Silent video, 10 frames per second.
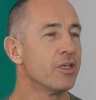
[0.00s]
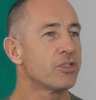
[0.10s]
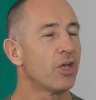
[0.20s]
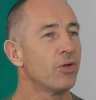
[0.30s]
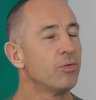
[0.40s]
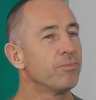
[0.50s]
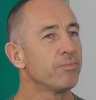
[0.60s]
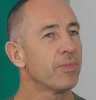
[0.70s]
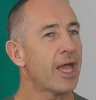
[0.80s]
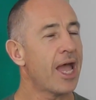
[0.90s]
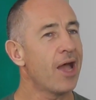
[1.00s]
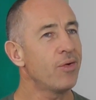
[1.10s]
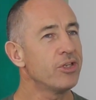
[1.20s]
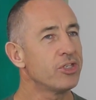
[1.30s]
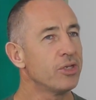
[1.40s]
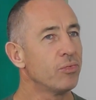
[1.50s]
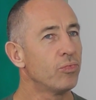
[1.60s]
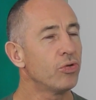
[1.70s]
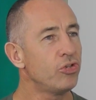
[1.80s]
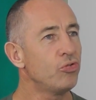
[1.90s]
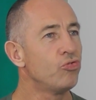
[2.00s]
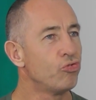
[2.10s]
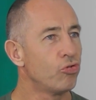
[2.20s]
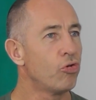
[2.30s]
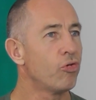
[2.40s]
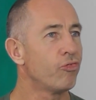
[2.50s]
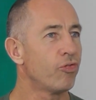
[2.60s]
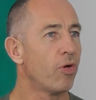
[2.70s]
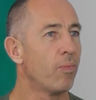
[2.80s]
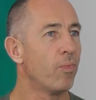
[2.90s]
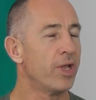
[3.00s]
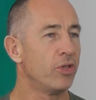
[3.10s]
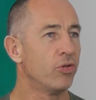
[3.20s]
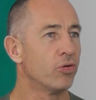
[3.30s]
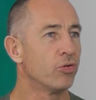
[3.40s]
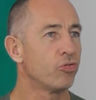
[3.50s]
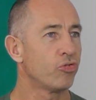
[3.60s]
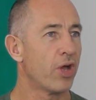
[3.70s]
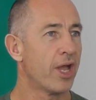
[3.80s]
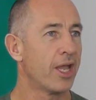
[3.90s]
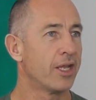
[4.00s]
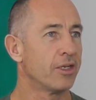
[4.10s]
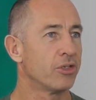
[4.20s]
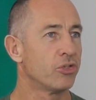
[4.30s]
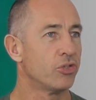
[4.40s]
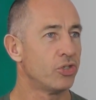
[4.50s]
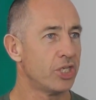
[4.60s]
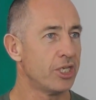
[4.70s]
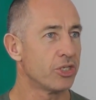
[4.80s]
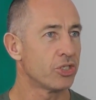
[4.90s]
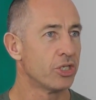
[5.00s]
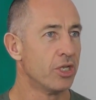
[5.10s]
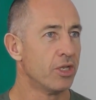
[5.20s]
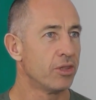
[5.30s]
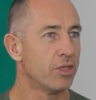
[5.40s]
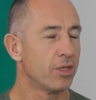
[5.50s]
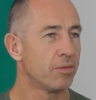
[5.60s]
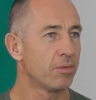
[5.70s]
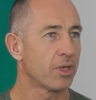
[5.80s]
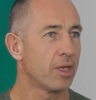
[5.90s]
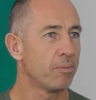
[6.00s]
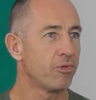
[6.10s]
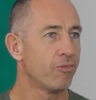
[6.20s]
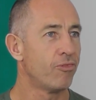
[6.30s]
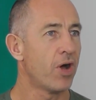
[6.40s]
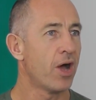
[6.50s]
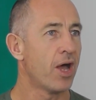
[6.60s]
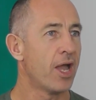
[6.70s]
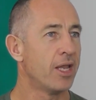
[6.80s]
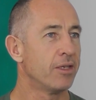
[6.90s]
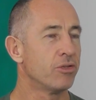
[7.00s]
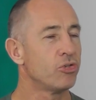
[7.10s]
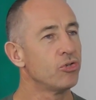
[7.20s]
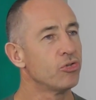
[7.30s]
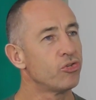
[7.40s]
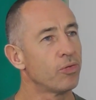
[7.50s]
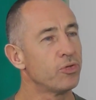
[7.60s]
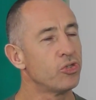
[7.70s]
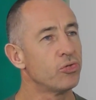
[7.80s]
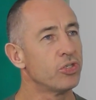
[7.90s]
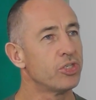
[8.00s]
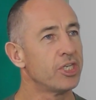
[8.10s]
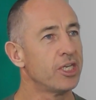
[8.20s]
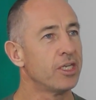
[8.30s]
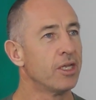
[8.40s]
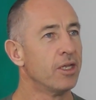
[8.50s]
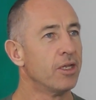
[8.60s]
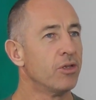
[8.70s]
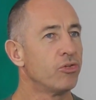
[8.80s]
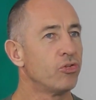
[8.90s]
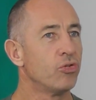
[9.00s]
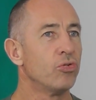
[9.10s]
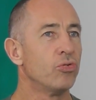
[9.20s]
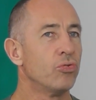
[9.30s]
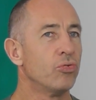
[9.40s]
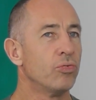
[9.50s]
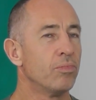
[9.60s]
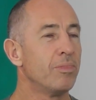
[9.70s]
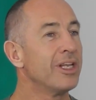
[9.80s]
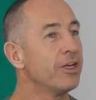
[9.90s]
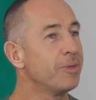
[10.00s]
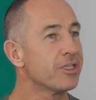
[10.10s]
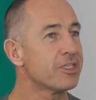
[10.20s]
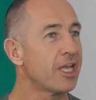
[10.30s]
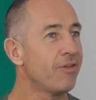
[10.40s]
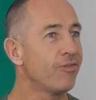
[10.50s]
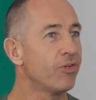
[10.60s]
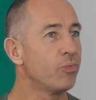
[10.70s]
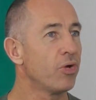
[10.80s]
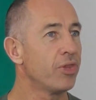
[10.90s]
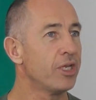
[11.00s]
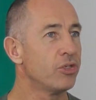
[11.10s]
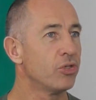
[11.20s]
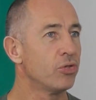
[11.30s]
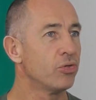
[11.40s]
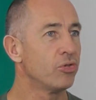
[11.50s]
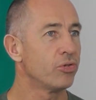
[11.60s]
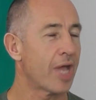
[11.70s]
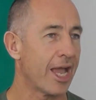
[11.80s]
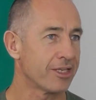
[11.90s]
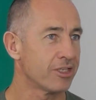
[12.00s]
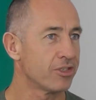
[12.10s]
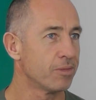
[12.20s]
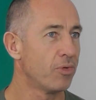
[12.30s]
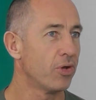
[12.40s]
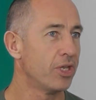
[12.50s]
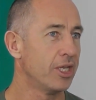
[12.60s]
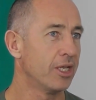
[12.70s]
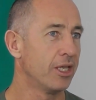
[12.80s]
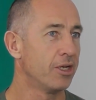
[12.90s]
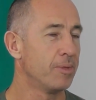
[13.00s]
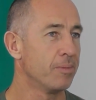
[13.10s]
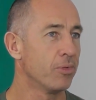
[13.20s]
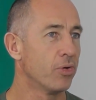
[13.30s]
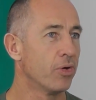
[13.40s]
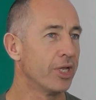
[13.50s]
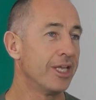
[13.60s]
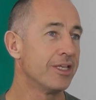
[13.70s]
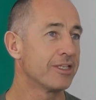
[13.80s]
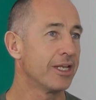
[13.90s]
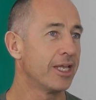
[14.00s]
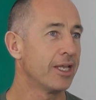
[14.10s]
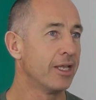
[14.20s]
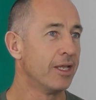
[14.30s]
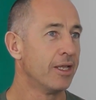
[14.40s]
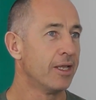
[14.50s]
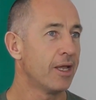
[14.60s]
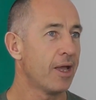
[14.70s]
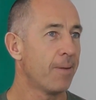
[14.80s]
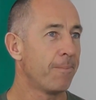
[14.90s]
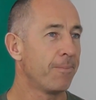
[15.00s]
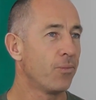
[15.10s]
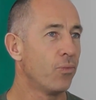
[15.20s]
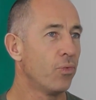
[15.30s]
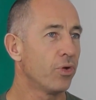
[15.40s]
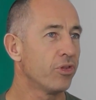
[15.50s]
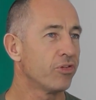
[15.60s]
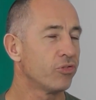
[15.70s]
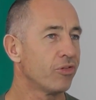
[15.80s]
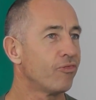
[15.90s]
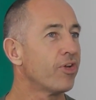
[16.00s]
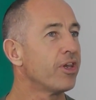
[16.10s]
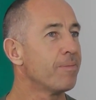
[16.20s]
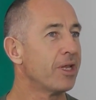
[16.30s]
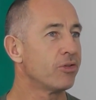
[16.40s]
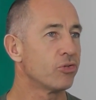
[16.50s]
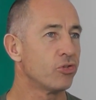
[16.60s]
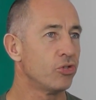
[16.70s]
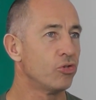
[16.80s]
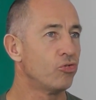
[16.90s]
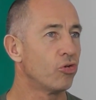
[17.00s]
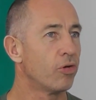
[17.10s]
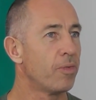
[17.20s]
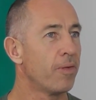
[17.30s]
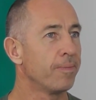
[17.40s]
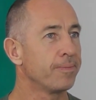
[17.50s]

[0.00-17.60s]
So what do you draw from when you're trying to teach that can provide students the opportunity to be a little bit safer in what they do, to access the body a little bit more easily? What are the sort of fundamentals that you draw upon?